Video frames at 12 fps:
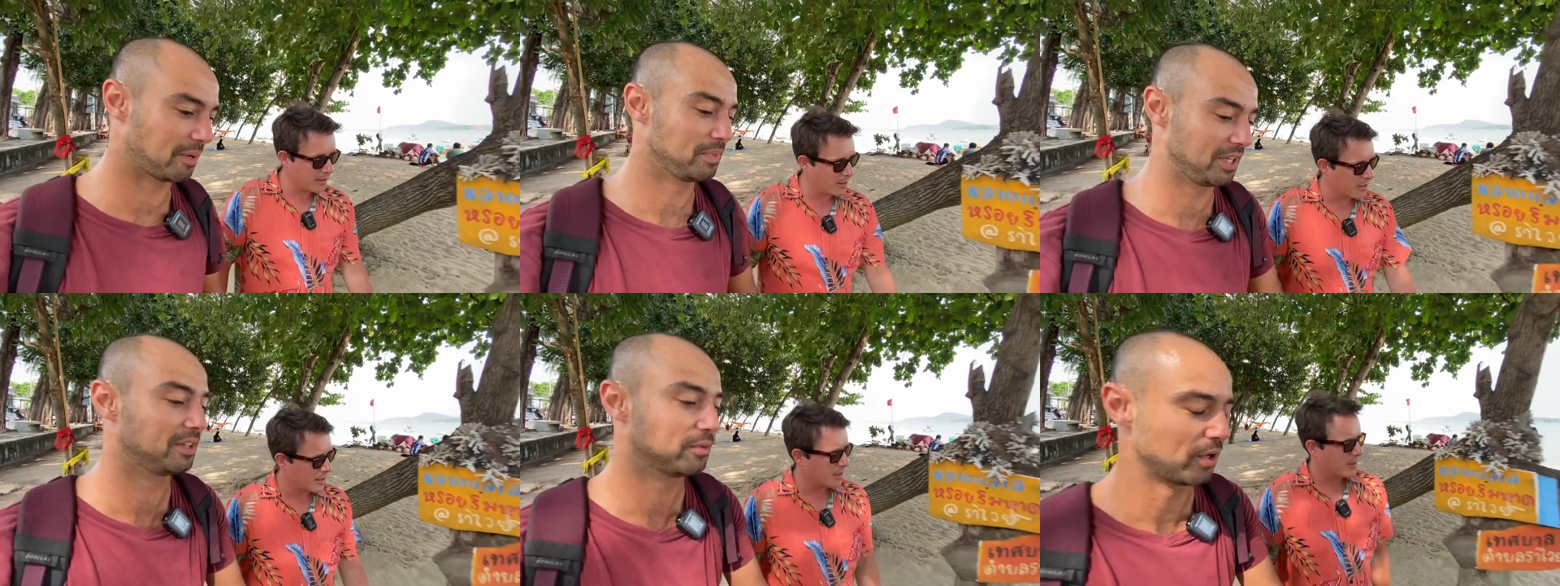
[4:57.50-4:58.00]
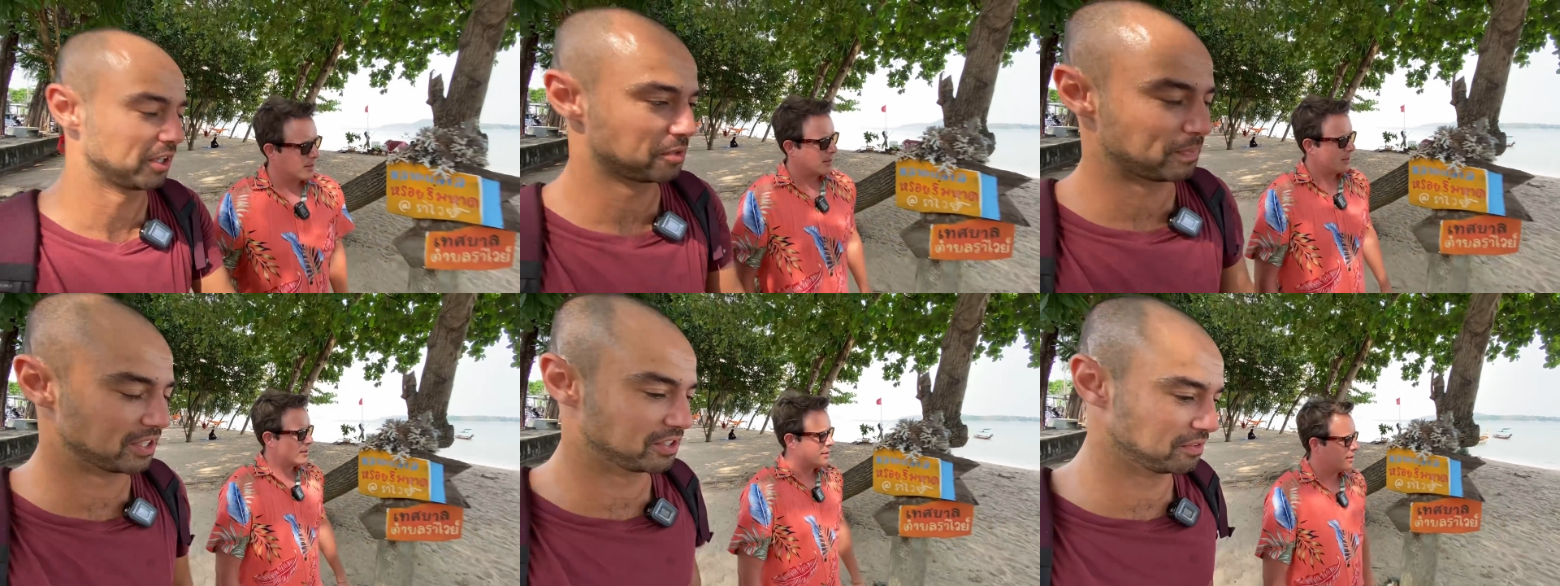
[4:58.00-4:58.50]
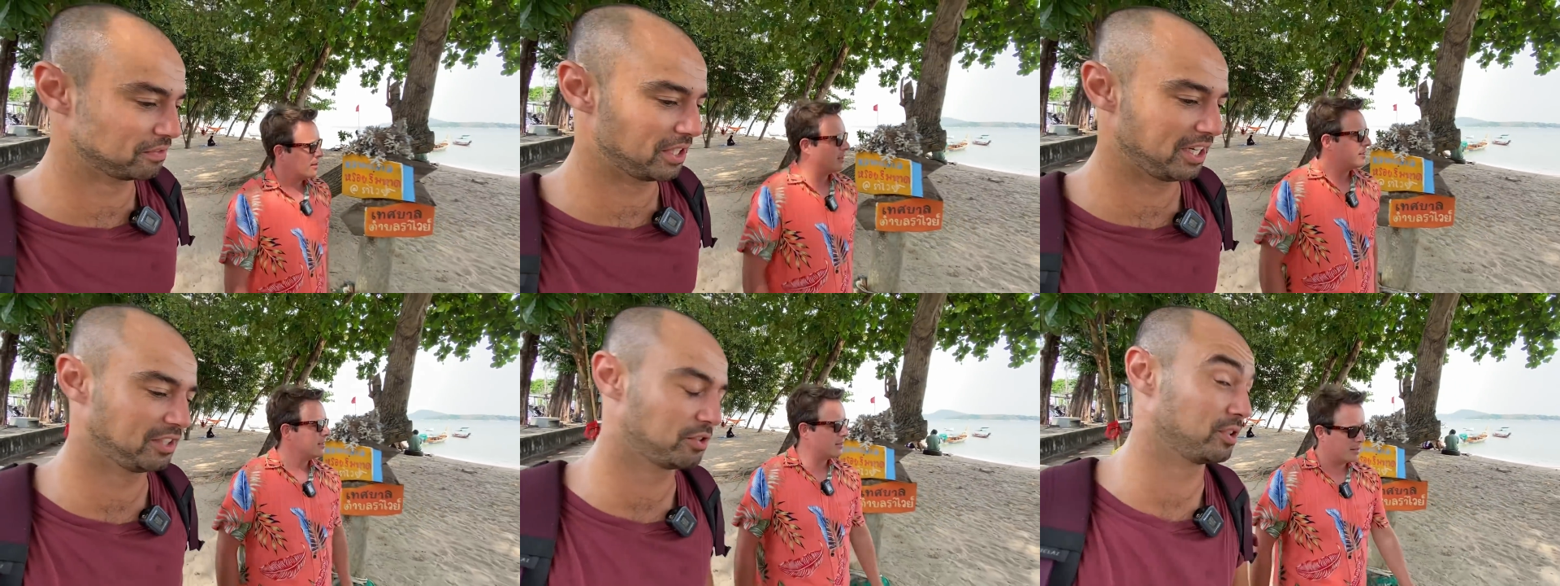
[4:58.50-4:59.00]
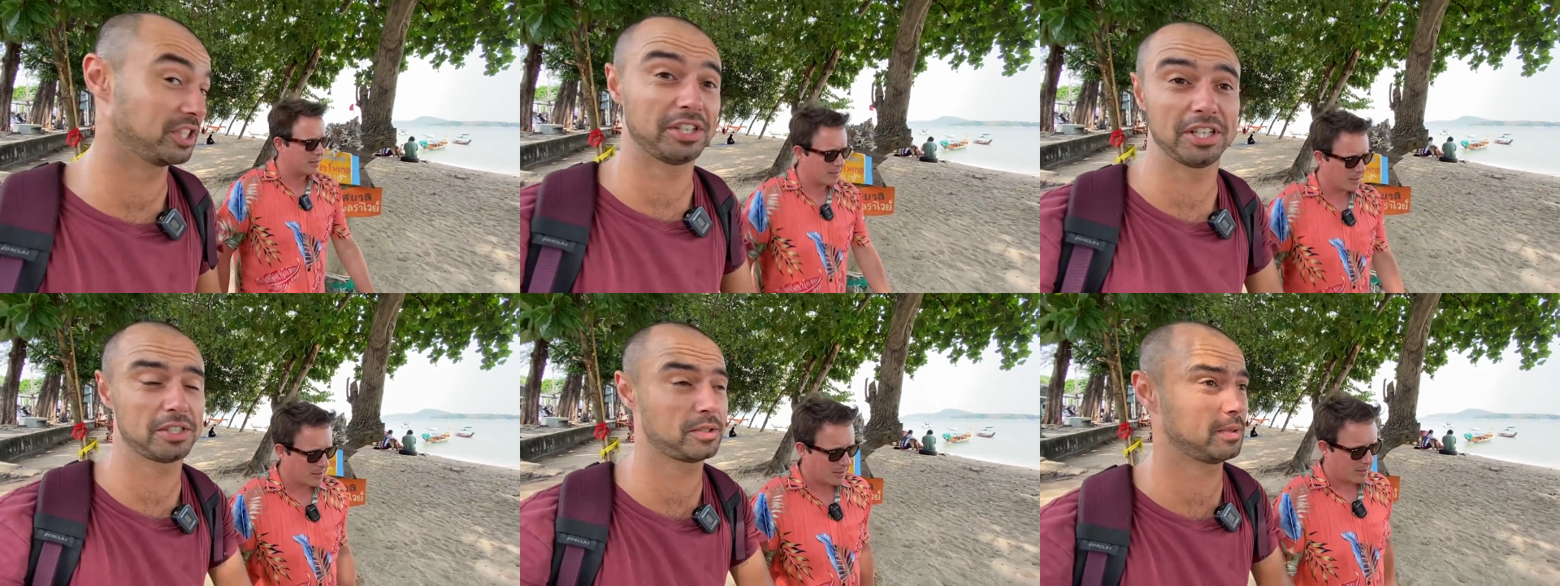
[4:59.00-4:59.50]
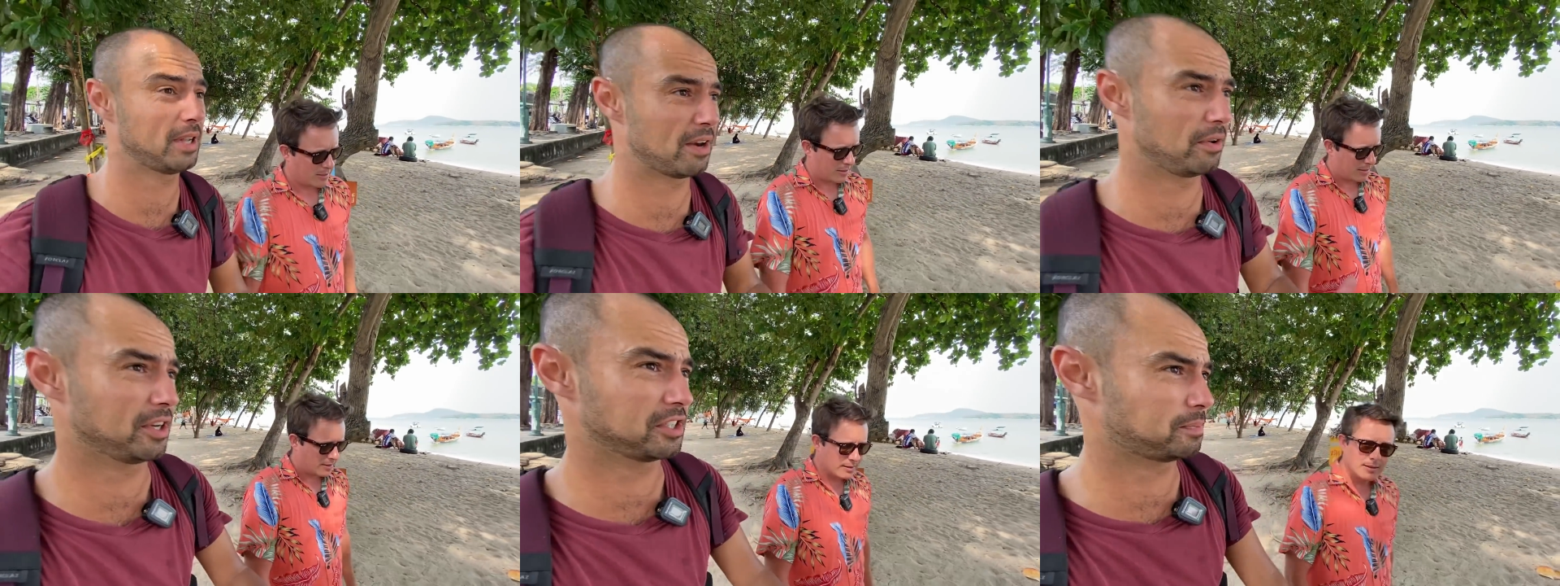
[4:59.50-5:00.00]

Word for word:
Speaker 1: can be quite expensive, really, touristic area